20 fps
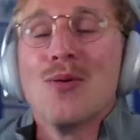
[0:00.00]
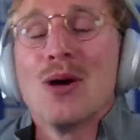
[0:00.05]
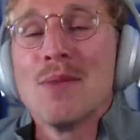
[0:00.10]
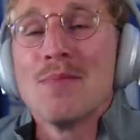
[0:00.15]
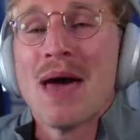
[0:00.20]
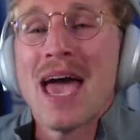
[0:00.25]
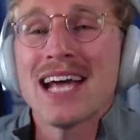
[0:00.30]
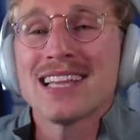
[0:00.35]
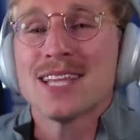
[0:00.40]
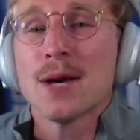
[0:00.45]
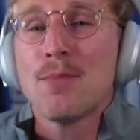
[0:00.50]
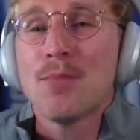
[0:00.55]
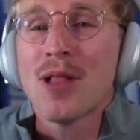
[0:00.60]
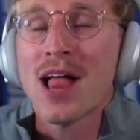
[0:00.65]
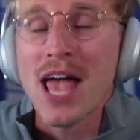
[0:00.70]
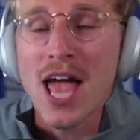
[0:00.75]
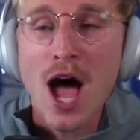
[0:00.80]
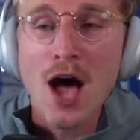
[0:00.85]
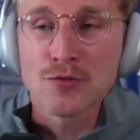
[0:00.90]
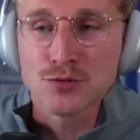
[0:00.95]
We make the
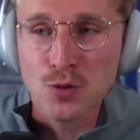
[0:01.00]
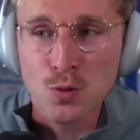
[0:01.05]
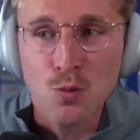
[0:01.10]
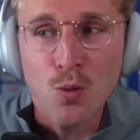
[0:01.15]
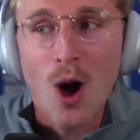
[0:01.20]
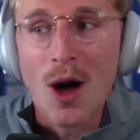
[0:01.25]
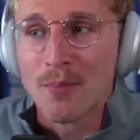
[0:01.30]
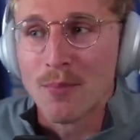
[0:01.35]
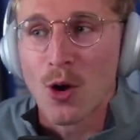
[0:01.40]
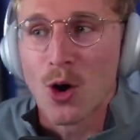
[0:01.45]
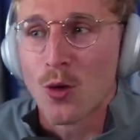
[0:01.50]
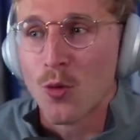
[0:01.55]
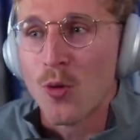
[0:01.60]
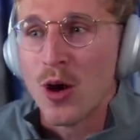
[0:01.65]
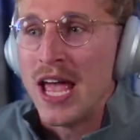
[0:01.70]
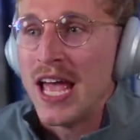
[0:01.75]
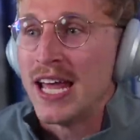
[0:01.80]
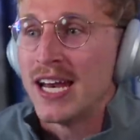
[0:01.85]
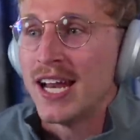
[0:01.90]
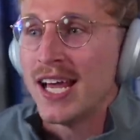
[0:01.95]
playoffs with one more
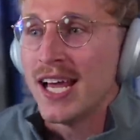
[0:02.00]
win,